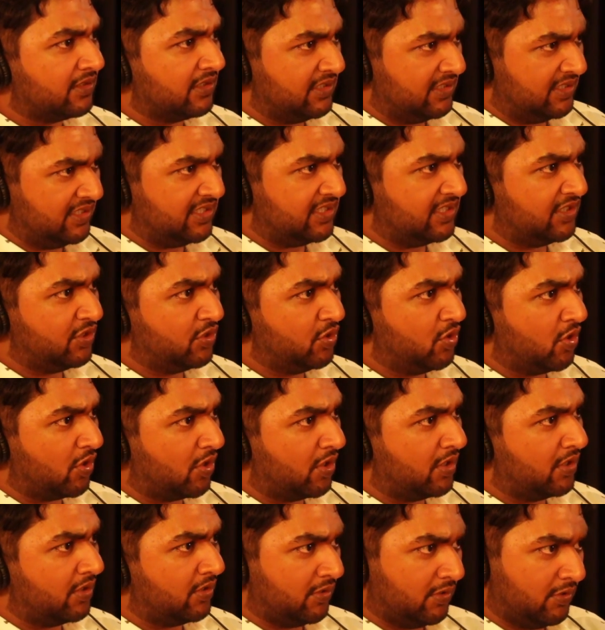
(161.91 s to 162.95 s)
Is this a
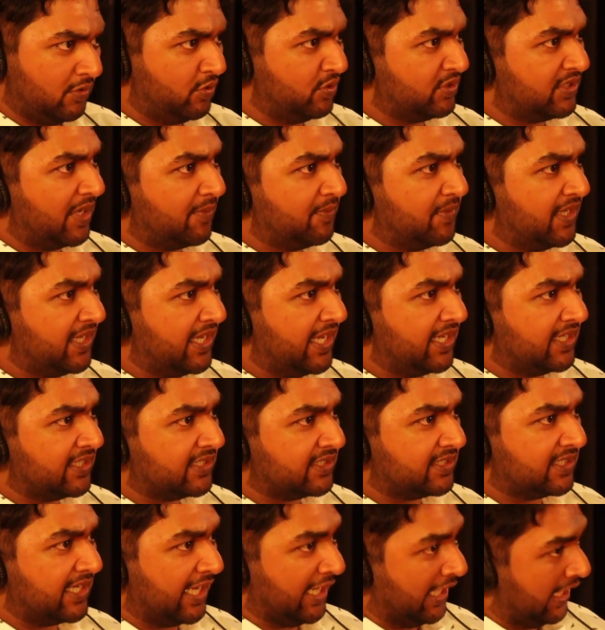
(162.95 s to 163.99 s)
joke? Do something
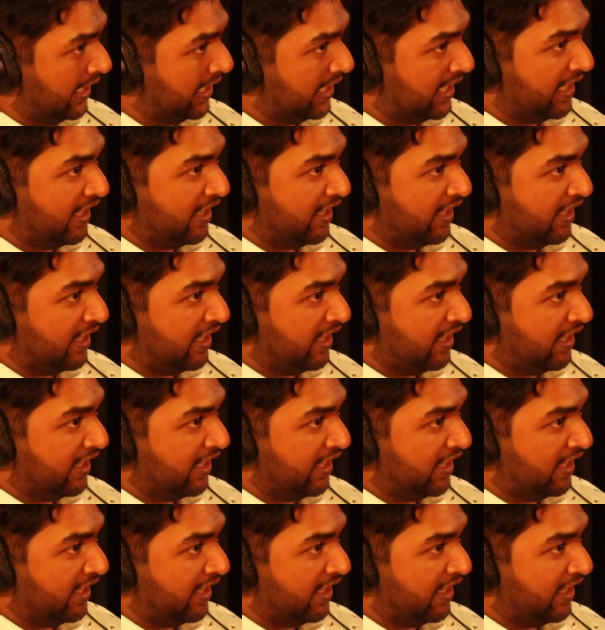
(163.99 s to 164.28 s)
else. Like,